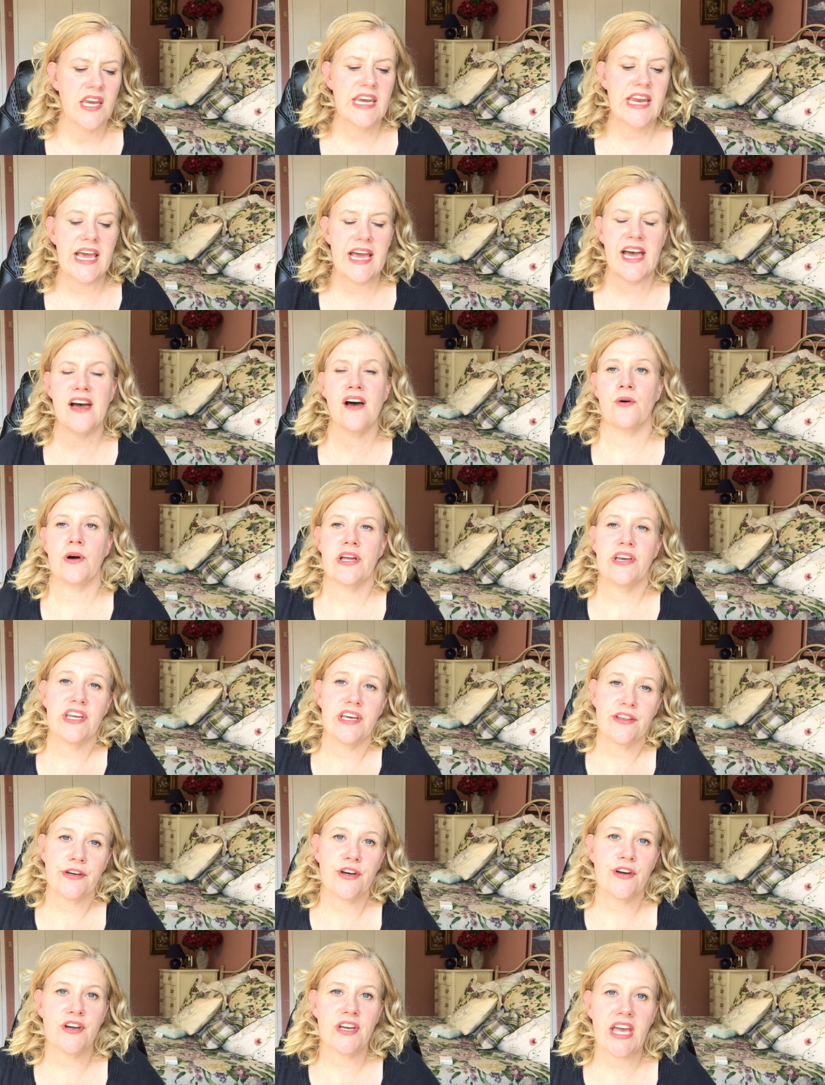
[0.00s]
Now,
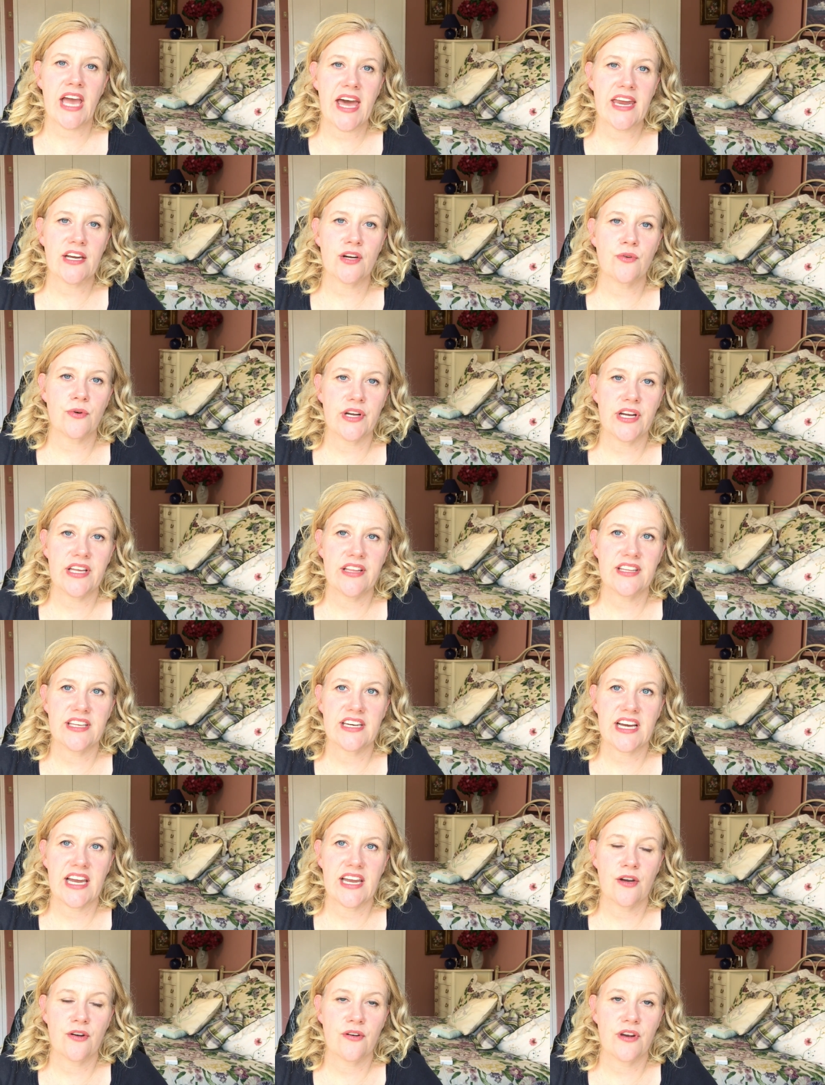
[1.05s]
another category that
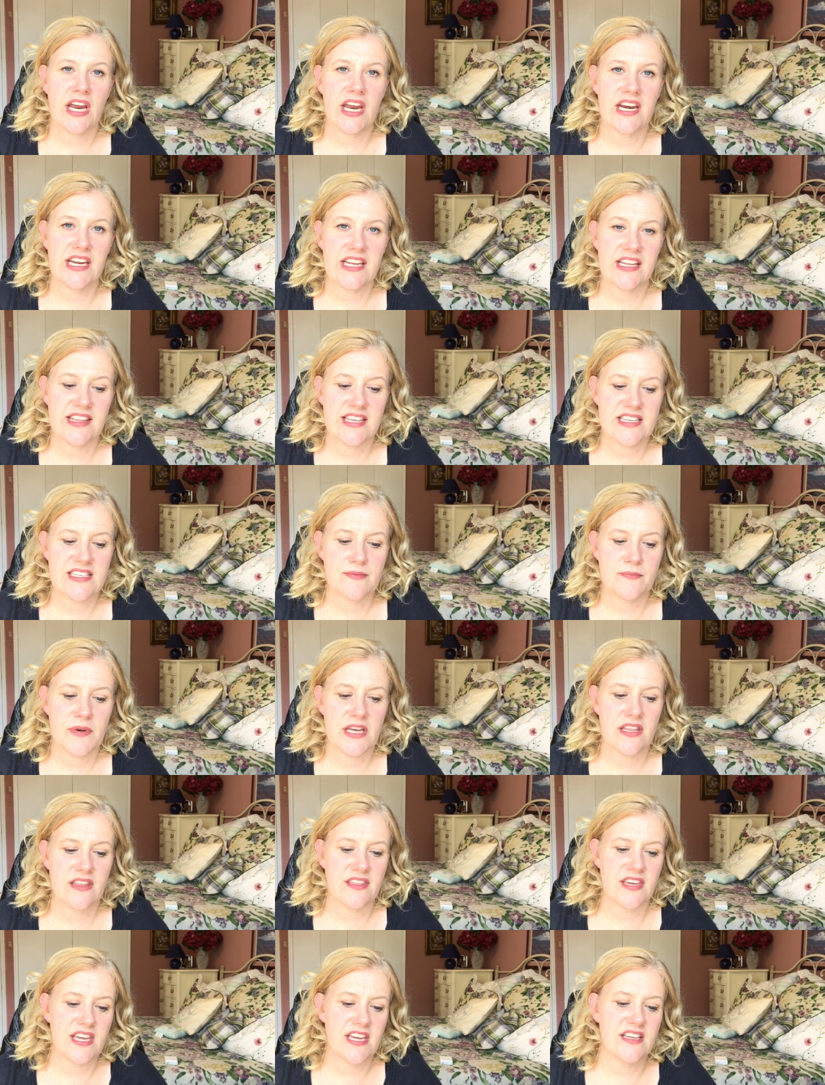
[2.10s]
I created this
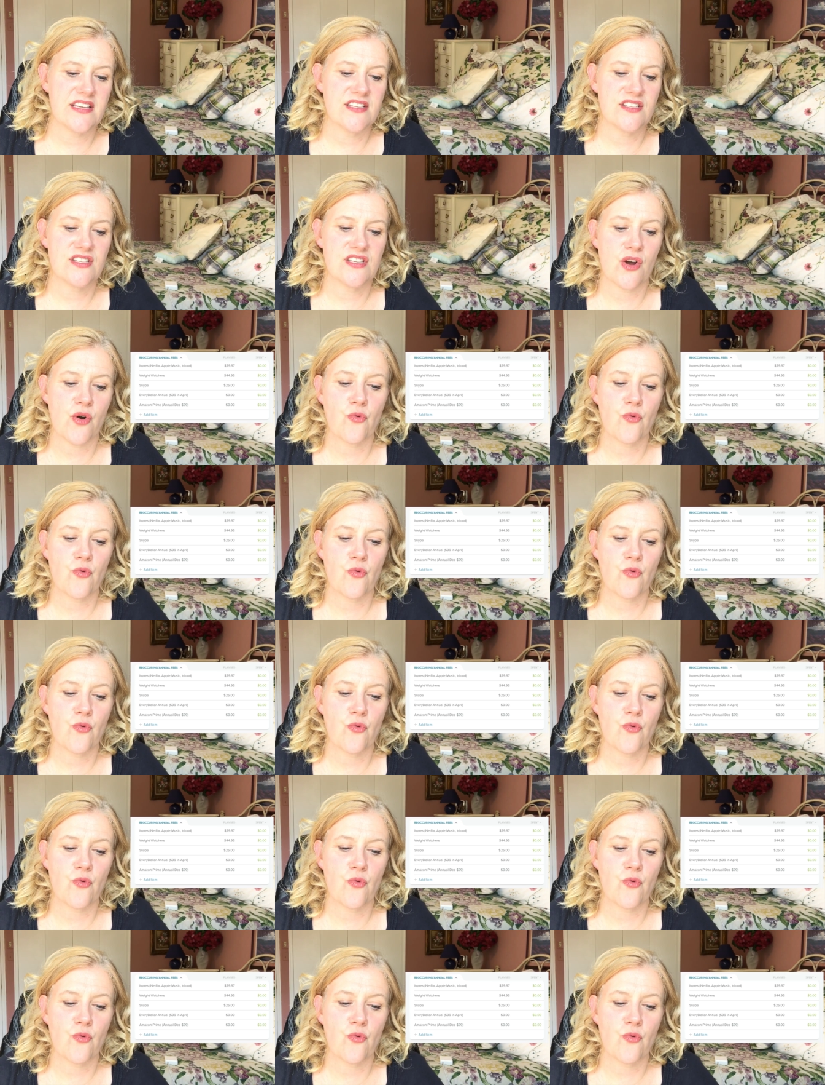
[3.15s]
month is